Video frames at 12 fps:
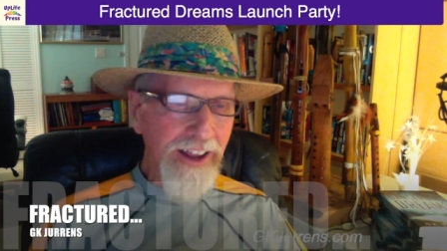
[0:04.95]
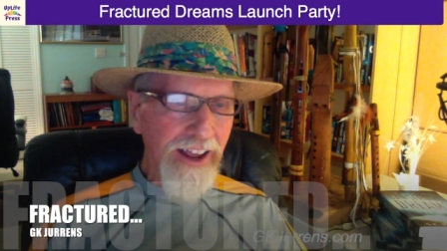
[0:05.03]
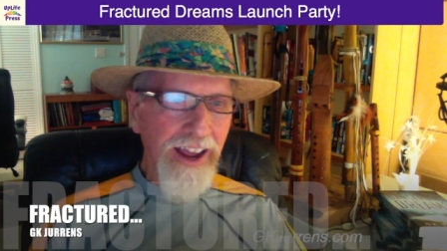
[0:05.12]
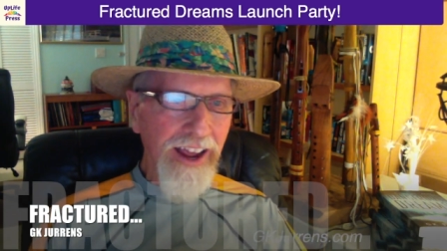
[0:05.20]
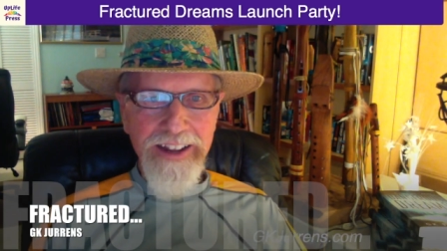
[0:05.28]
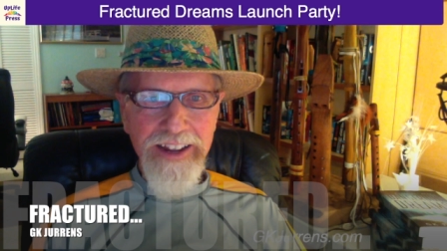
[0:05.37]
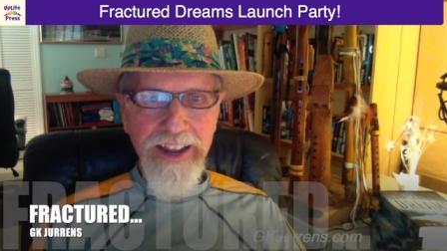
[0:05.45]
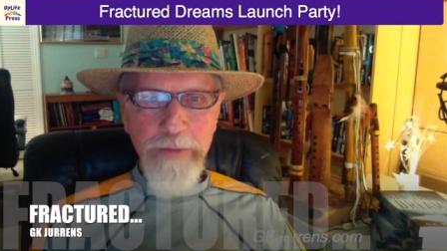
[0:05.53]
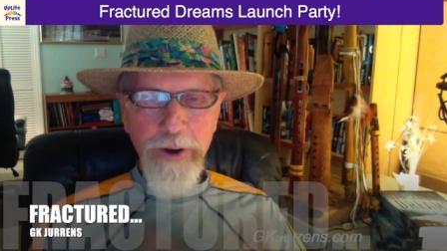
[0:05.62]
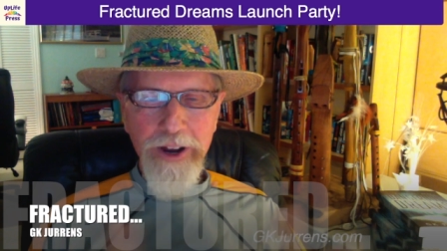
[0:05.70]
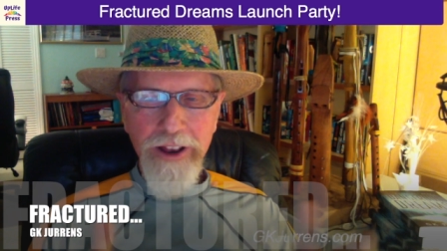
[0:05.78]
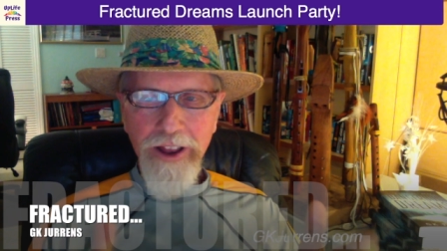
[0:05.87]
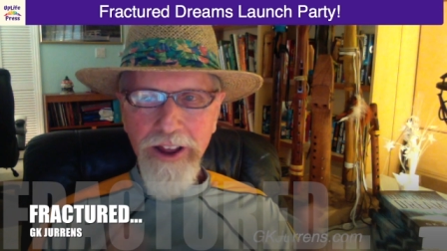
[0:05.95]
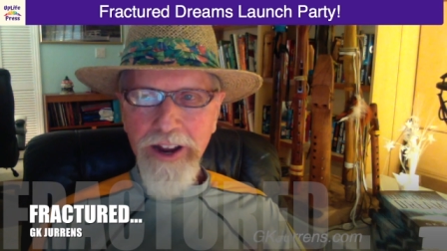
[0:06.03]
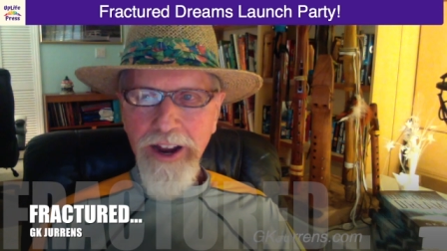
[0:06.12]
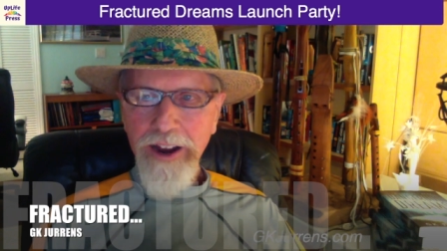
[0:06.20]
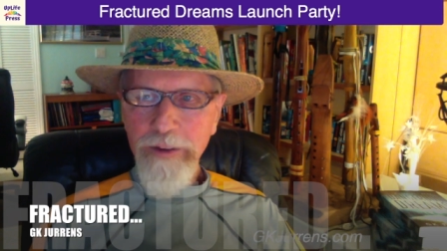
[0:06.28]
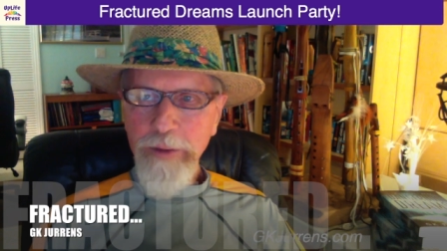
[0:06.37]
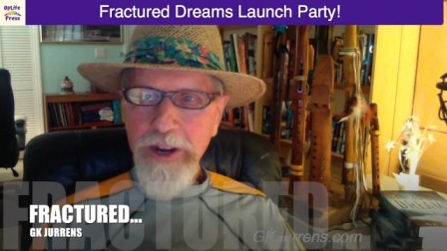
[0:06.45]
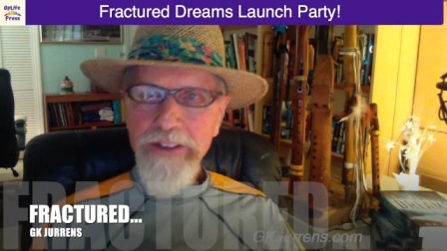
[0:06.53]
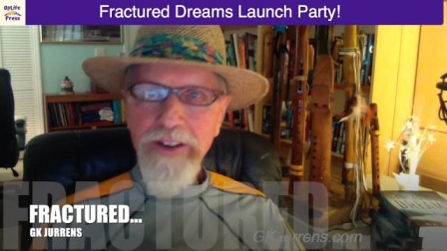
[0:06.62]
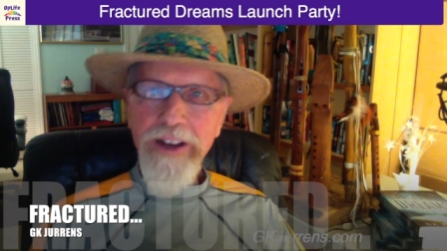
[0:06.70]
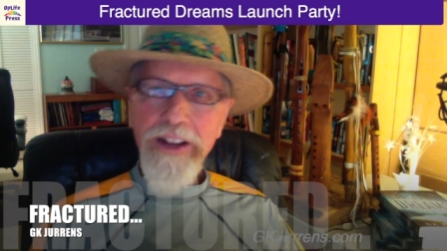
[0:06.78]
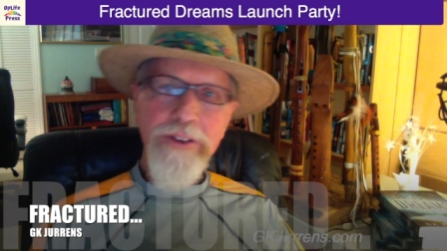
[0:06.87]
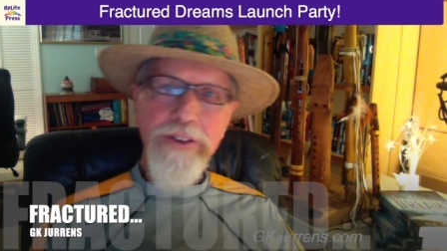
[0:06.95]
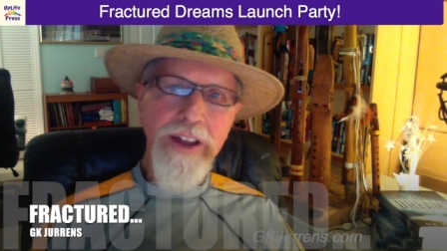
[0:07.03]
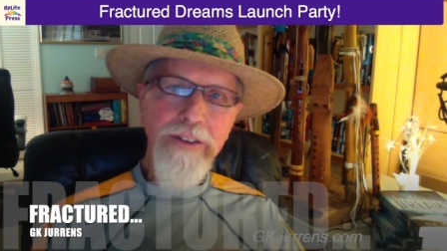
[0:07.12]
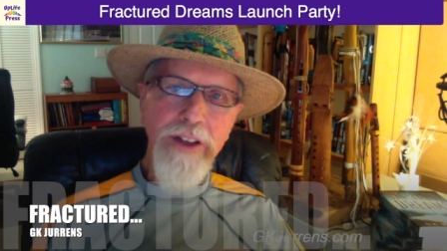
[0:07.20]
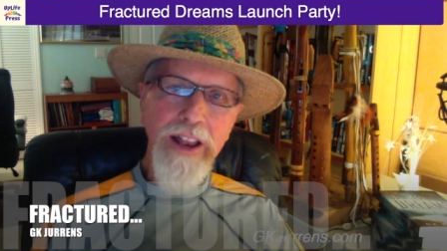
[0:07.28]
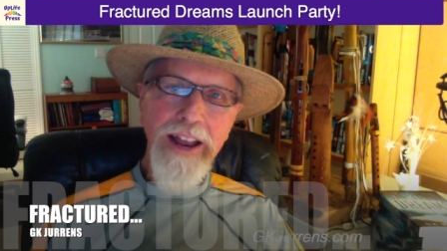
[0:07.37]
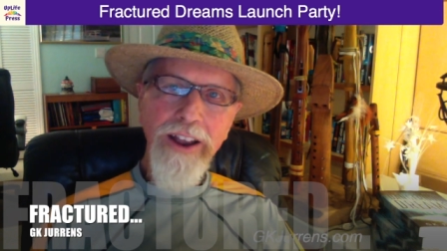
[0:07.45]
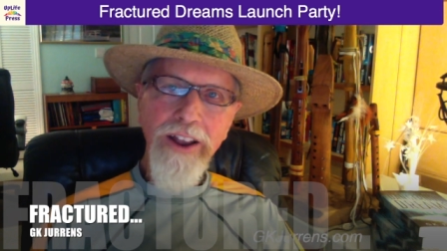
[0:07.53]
And he had pretty long hair, but he said he used to have a lot